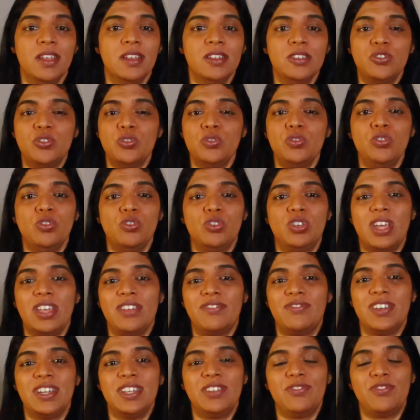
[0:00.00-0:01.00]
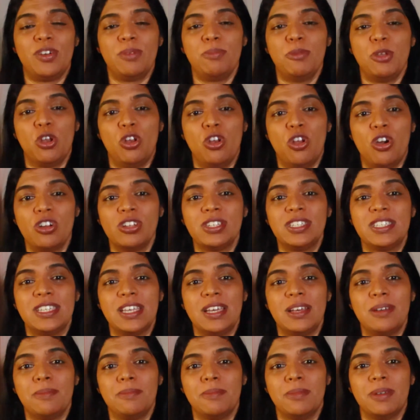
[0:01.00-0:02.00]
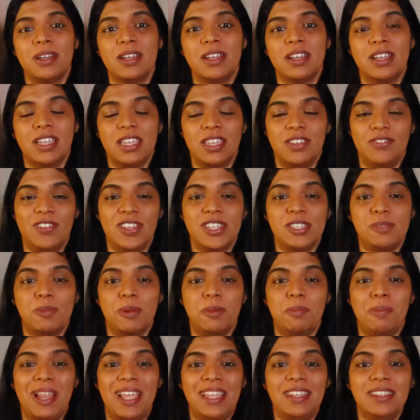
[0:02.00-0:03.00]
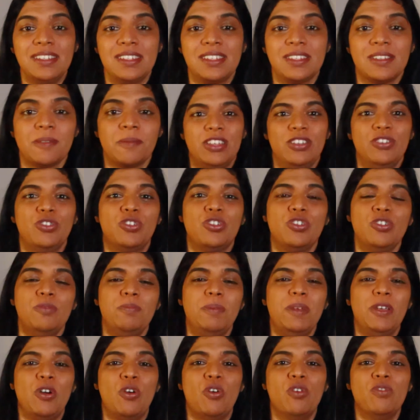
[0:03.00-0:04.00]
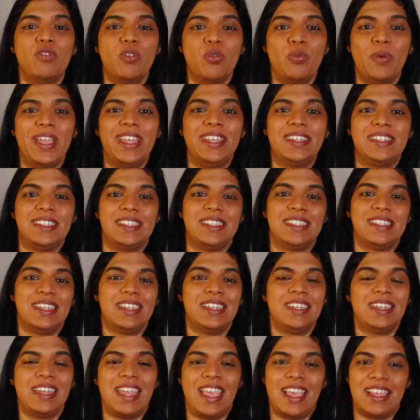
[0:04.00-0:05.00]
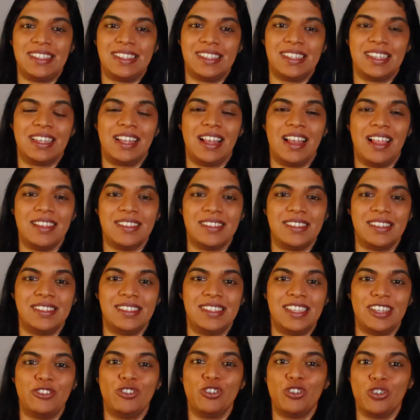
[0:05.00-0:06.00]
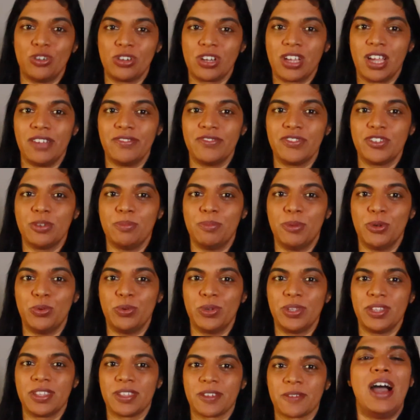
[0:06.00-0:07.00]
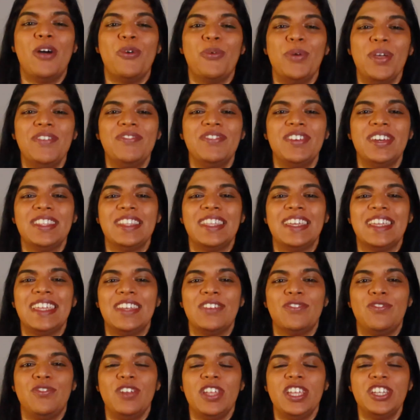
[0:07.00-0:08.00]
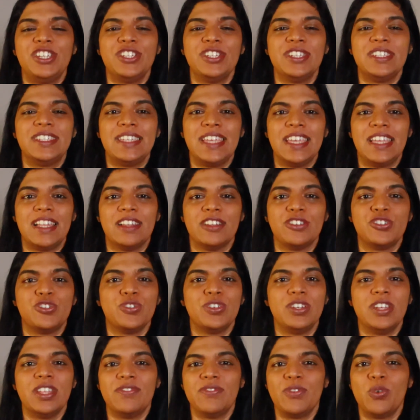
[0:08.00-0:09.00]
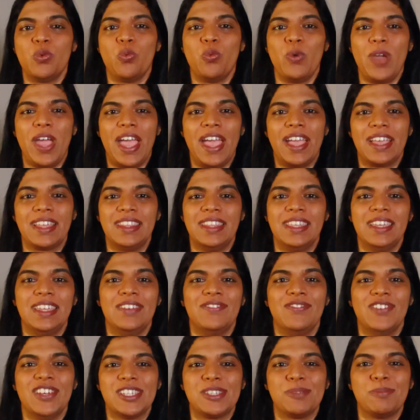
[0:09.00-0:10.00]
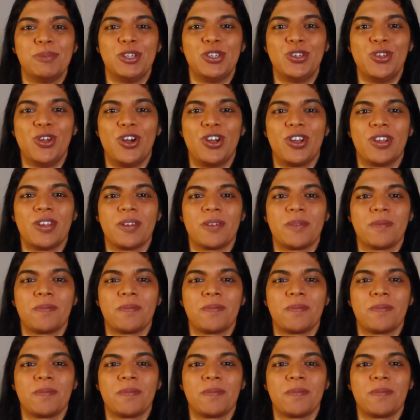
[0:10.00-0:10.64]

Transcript: 2, you divert from your long-term investment plans. You could be overweight in certain asset classes that you're not comfortable with. However, the inflation tail should never wag the investment dog.